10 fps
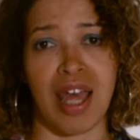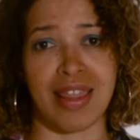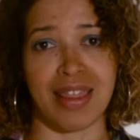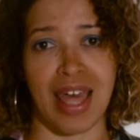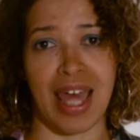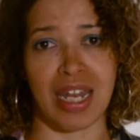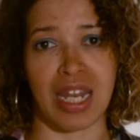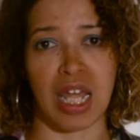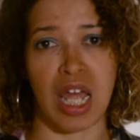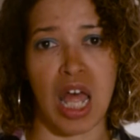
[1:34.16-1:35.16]
And
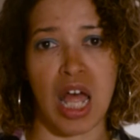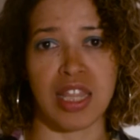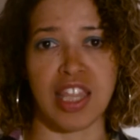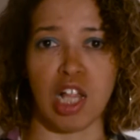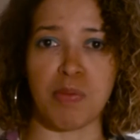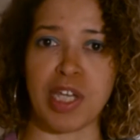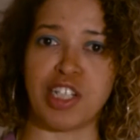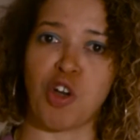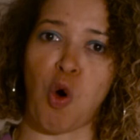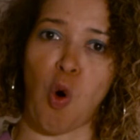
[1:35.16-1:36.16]
then they'll be
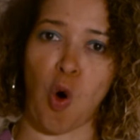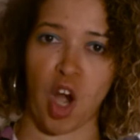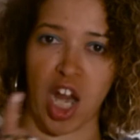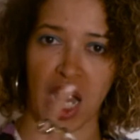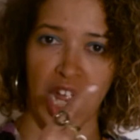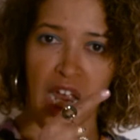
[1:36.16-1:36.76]
touring.